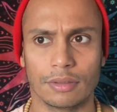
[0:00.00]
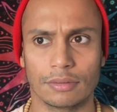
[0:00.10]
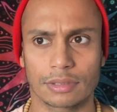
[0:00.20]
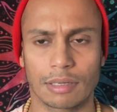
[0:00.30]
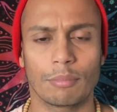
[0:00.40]

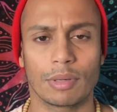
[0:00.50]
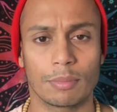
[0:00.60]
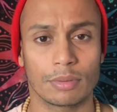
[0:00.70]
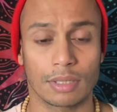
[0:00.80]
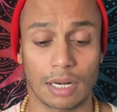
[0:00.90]
Some
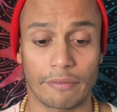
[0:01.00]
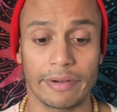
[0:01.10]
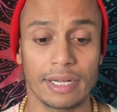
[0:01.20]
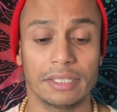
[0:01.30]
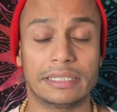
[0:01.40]
people are
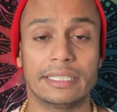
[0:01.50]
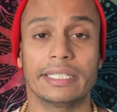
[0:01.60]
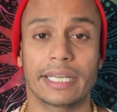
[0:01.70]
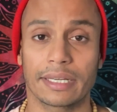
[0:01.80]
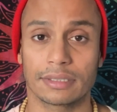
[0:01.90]
really
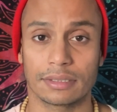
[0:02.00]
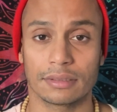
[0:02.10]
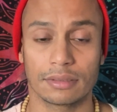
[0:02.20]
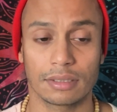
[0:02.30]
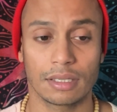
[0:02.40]
dedicated,
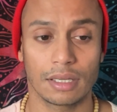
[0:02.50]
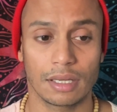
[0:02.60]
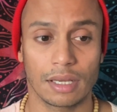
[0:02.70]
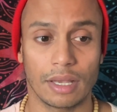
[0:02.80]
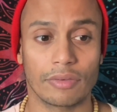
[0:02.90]

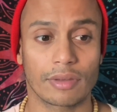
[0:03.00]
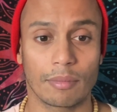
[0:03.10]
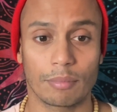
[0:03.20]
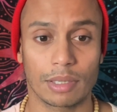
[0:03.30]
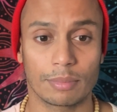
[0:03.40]
and
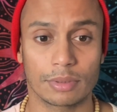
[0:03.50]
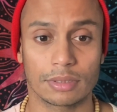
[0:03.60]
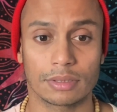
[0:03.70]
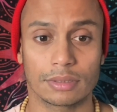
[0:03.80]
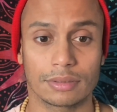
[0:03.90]
some
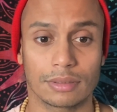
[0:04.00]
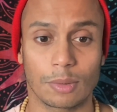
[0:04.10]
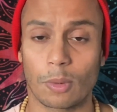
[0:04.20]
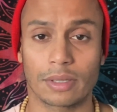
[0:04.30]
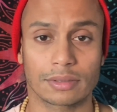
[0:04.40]
people
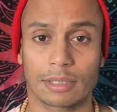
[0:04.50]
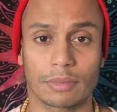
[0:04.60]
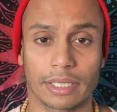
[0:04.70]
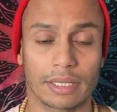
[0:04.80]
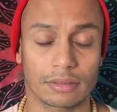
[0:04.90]
want
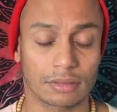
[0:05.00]
something else.